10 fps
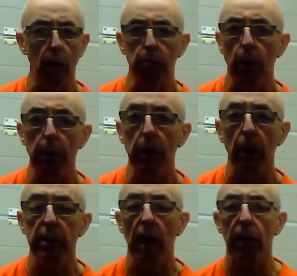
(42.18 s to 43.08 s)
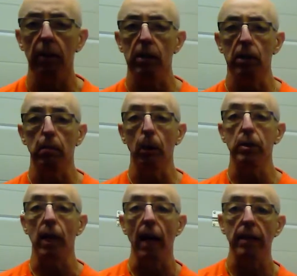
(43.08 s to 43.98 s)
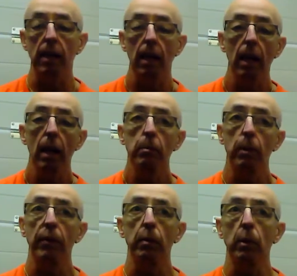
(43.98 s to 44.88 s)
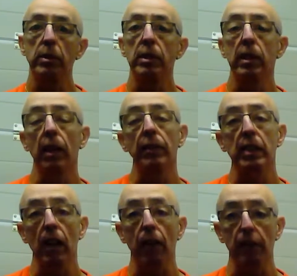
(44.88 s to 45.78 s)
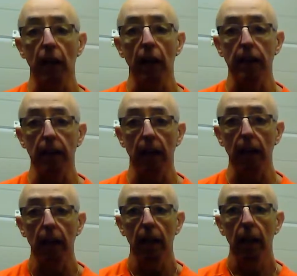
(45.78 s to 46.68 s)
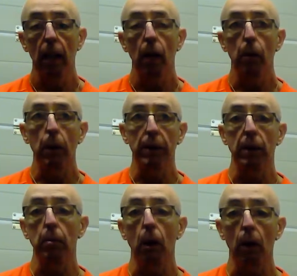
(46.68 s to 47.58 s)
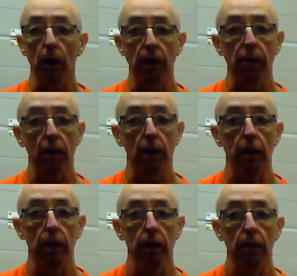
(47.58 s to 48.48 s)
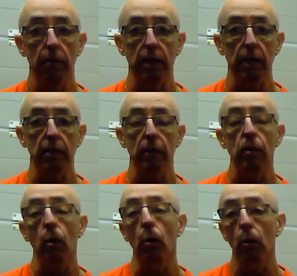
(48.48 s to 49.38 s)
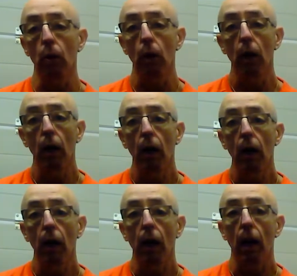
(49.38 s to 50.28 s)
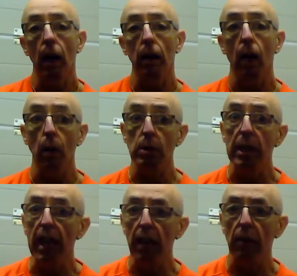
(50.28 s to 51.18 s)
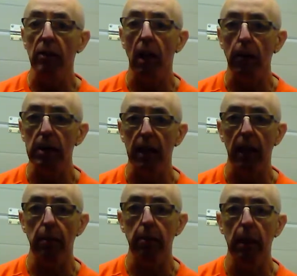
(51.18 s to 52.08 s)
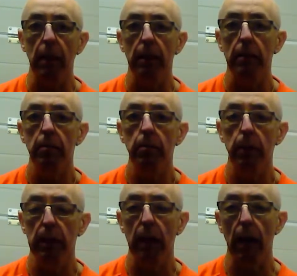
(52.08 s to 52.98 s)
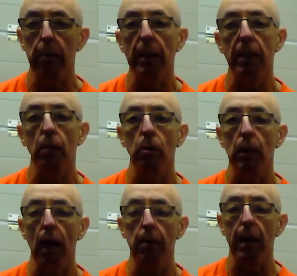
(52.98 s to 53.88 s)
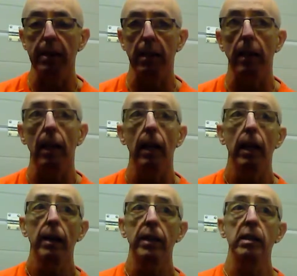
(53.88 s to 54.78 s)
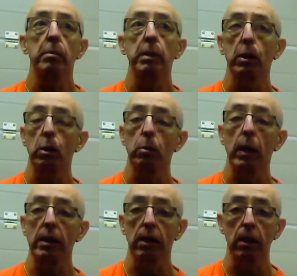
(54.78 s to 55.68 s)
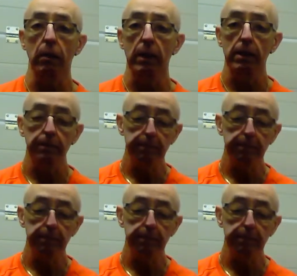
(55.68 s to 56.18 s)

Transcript: Probably not as accurate as a blood test, but if you wanted to give yourself an idea of whether you are insulin resistant or closing in on, shall we say, being pre-diabetic or diabetic, this would be a good way to do it.